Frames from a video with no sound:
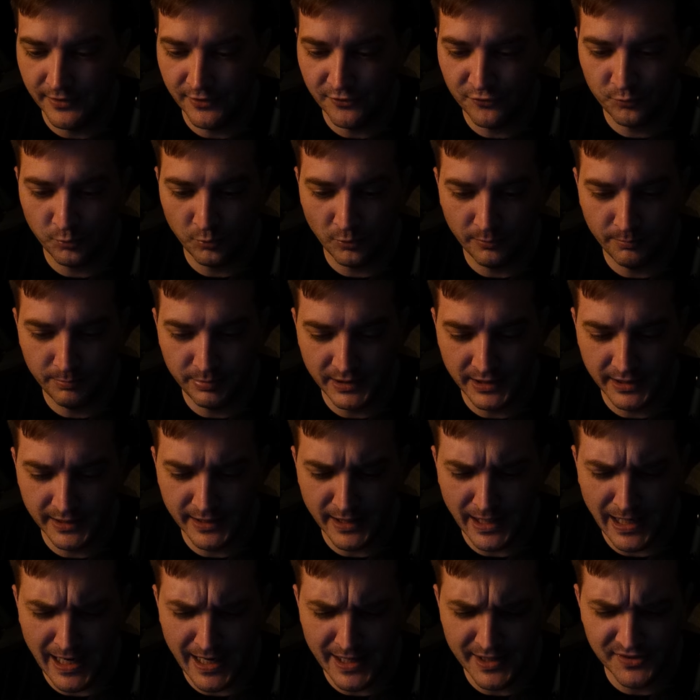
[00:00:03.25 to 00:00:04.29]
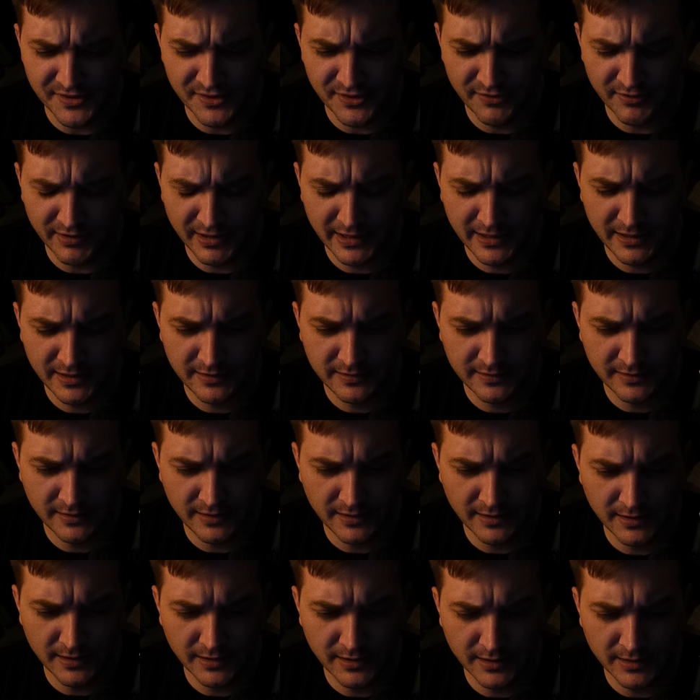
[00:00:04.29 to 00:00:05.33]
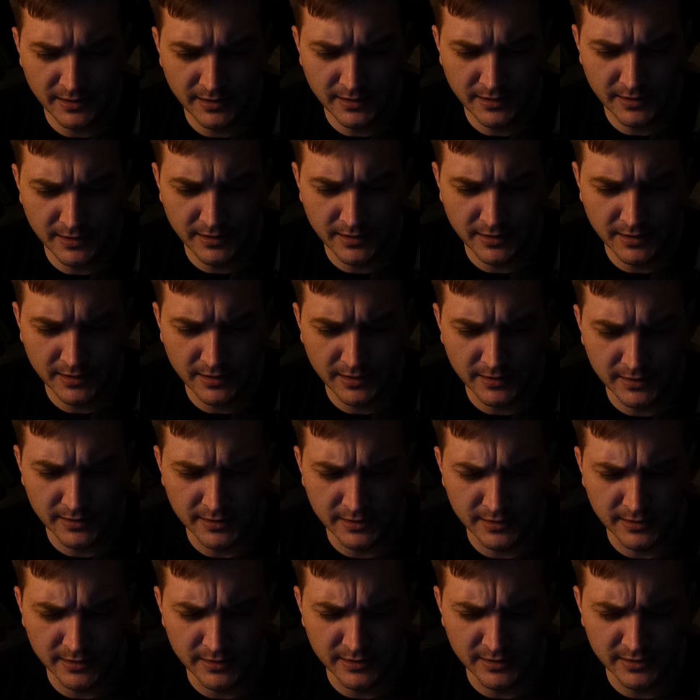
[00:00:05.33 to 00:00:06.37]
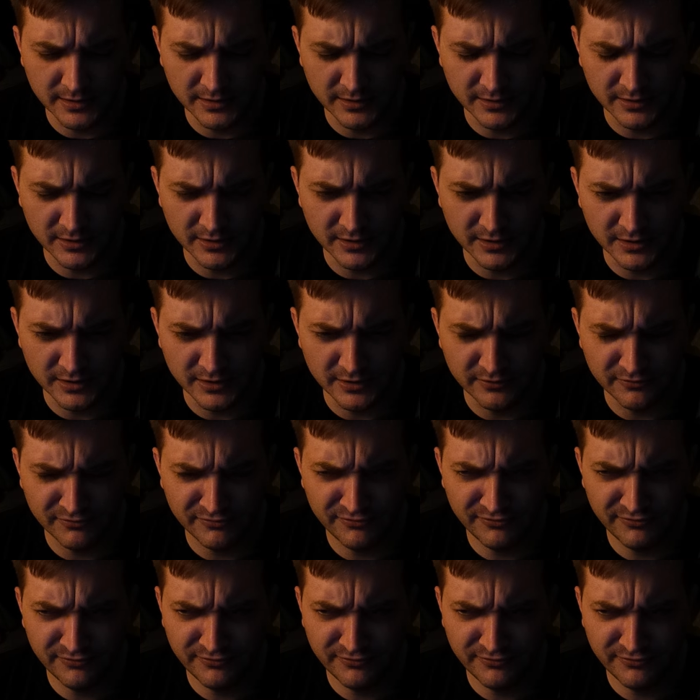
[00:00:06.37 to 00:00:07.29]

This will be, I think, the...